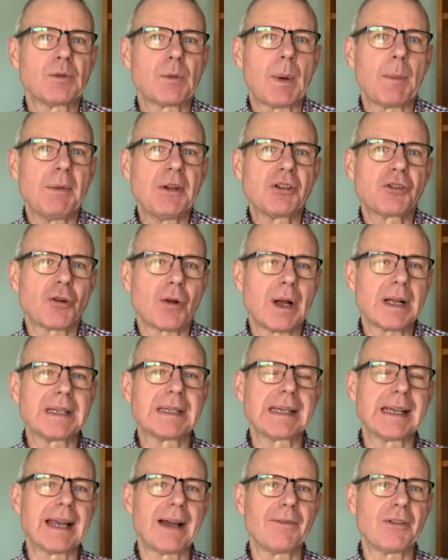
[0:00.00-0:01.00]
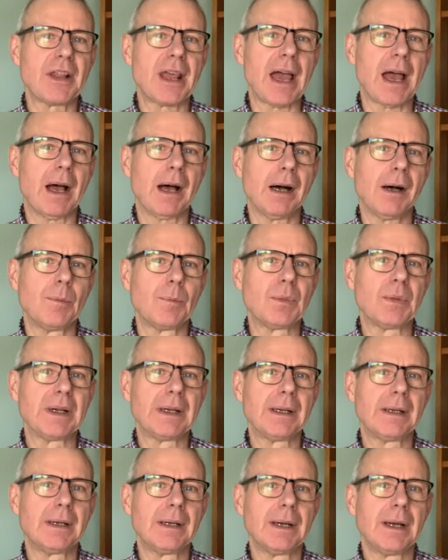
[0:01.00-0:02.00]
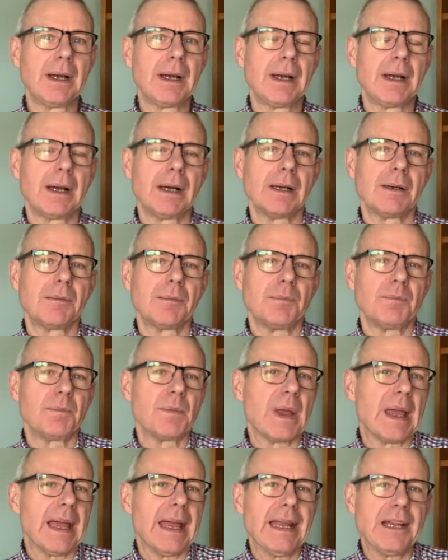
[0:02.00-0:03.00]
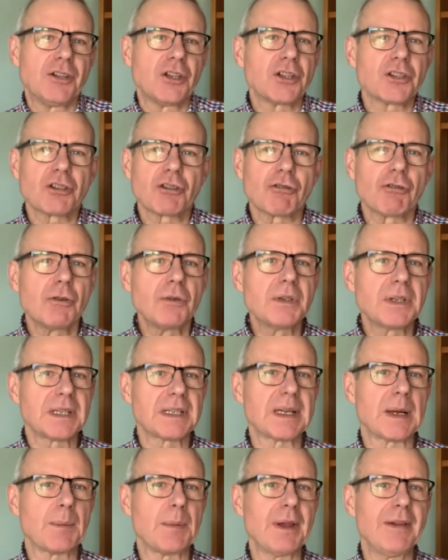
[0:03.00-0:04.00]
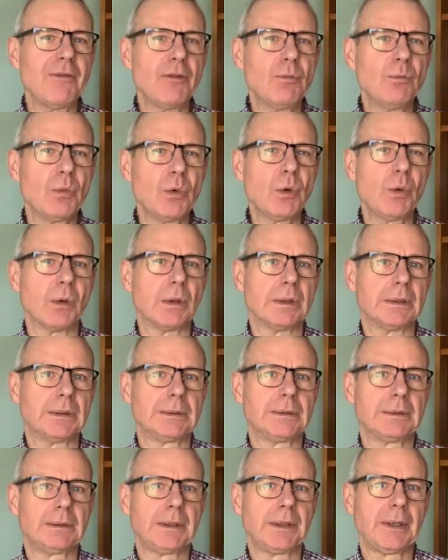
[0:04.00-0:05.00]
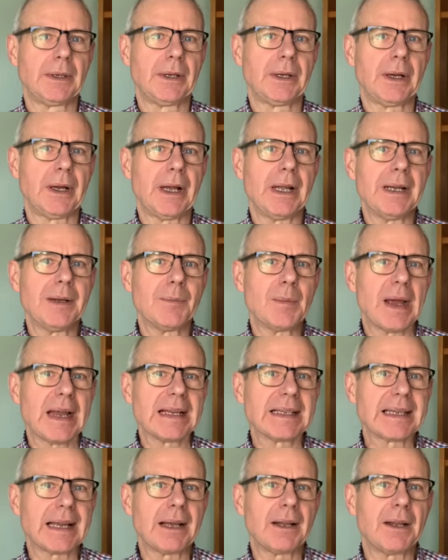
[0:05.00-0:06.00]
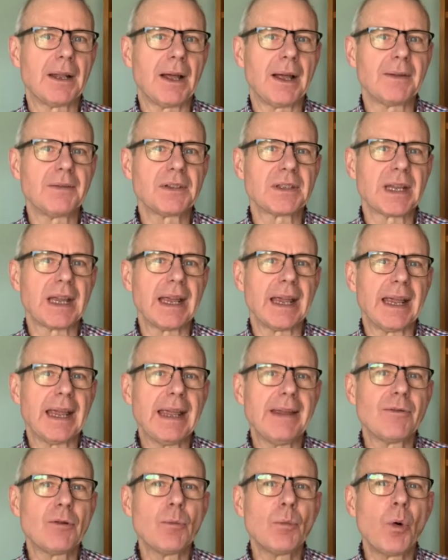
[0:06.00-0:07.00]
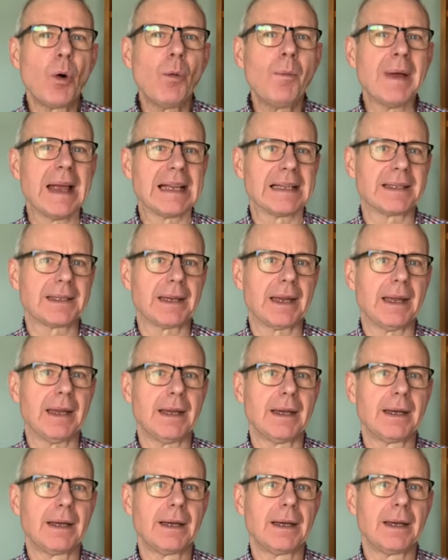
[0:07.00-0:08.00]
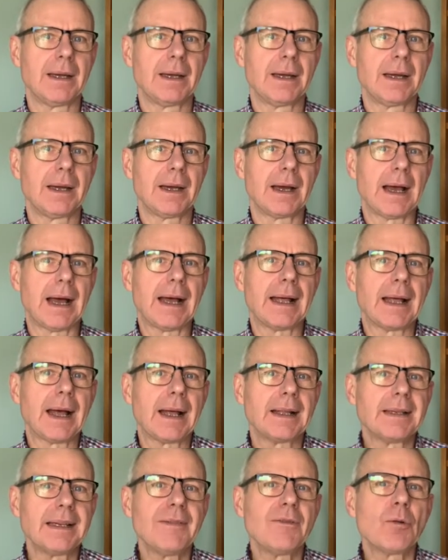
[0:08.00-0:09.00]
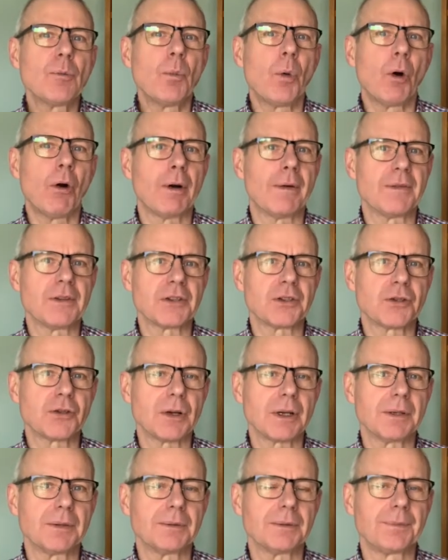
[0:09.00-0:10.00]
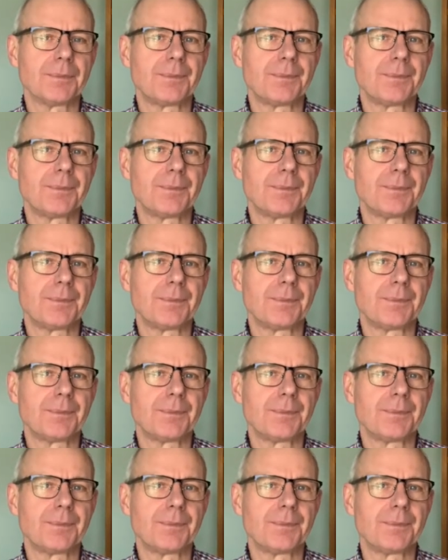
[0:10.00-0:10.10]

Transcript: when we try to cover that up, it just screws us up even more, and it makes our lives even more messy and even more of a struggle.